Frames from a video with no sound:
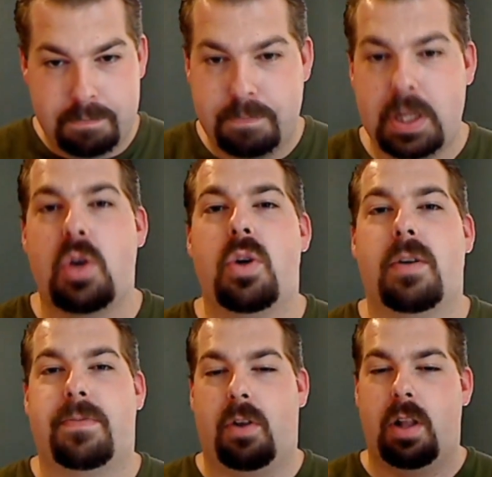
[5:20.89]

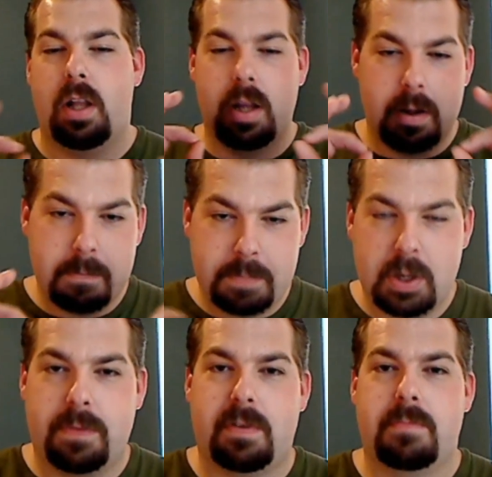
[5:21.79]
Beautiful,
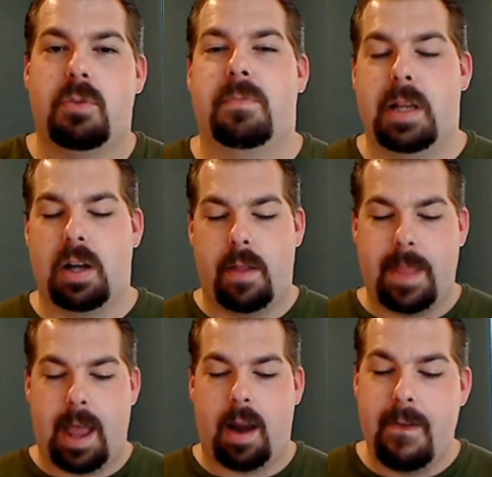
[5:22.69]
beautiful movement on
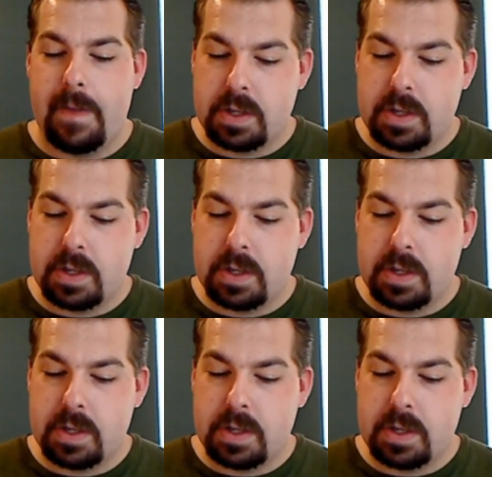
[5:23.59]
that.